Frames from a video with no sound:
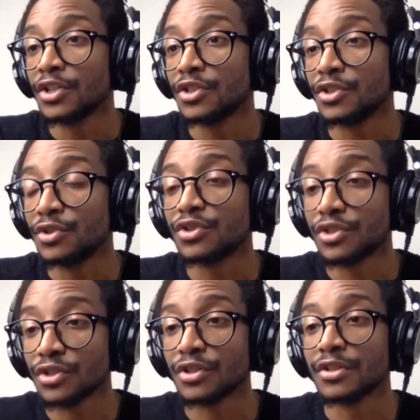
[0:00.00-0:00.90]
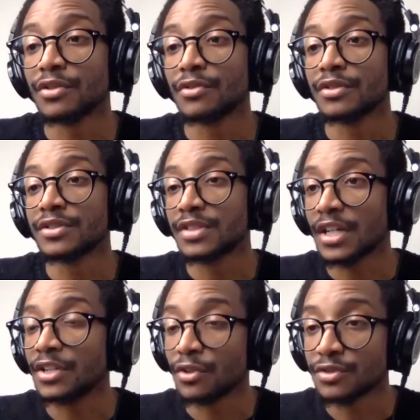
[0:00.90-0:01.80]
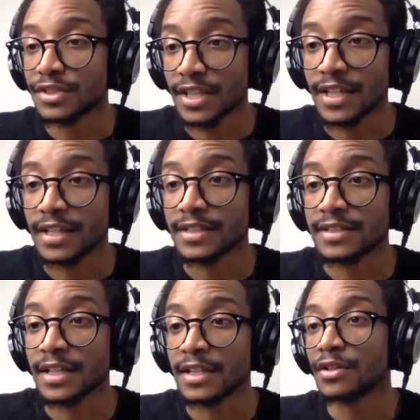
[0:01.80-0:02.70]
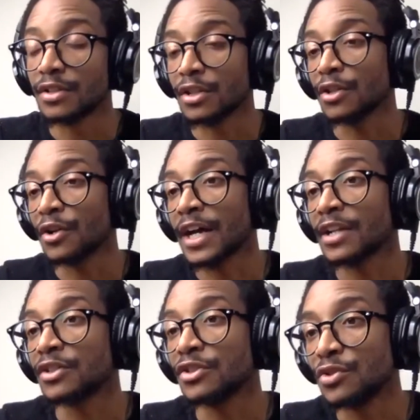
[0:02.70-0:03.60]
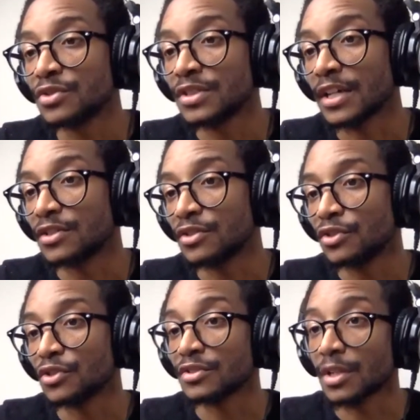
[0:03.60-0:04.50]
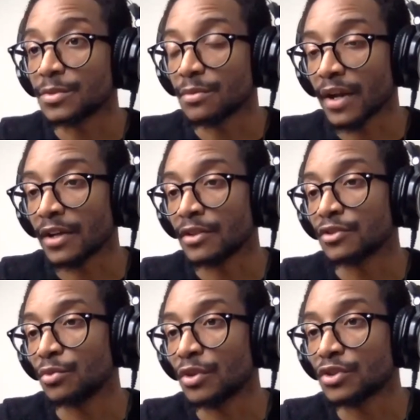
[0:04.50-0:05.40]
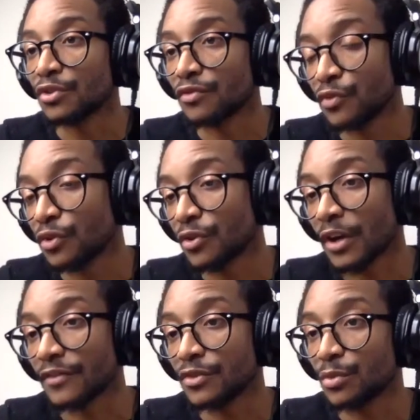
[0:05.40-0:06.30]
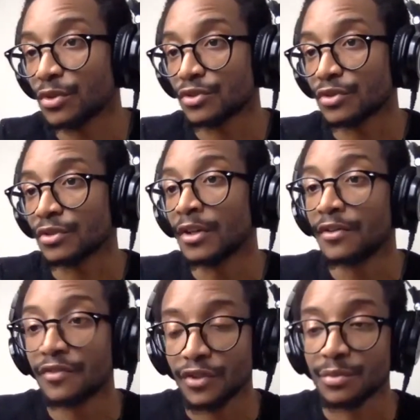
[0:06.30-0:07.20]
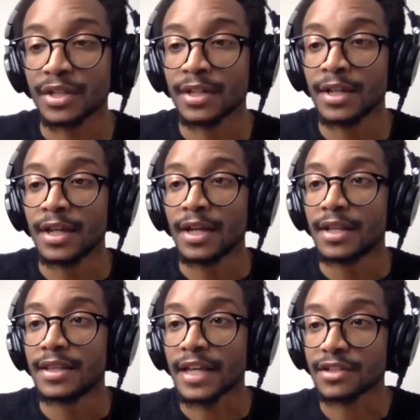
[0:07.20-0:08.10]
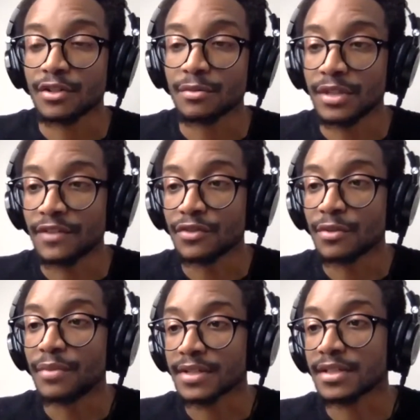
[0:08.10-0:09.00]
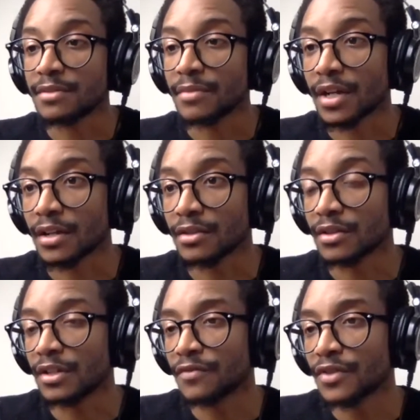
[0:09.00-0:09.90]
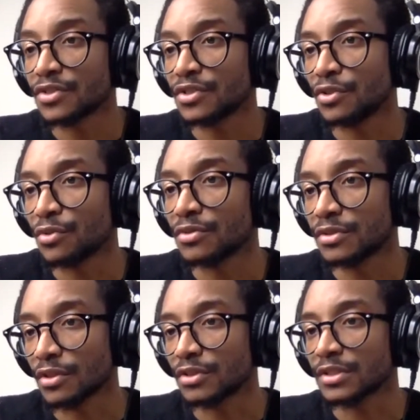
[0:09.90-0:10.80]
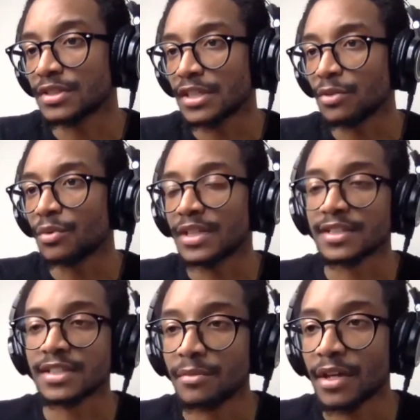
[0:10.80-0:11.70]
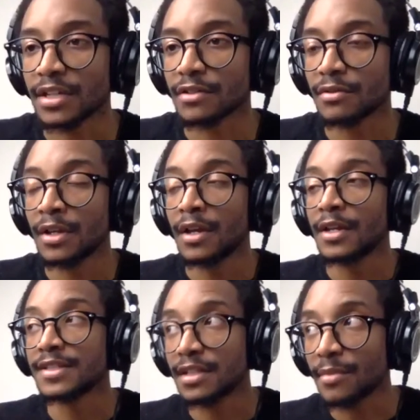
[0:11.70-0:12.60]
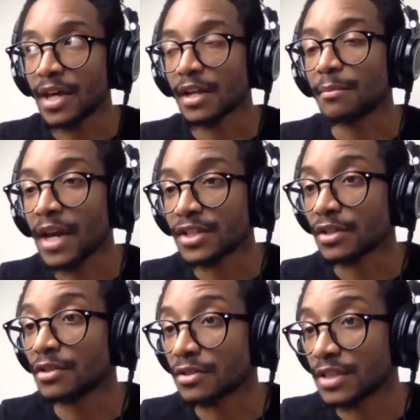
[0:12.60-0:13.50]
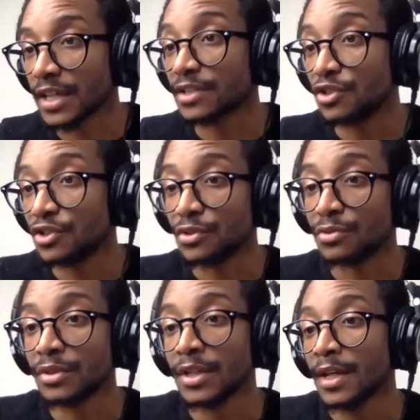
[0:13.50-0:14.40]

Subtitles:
you should study those things and learn how to use that to your subject matter, to what you're photographing, to what you're filming. That's going to give you the best cinematic look. And eventually you'll start to see what that cinematic magic looks like to you.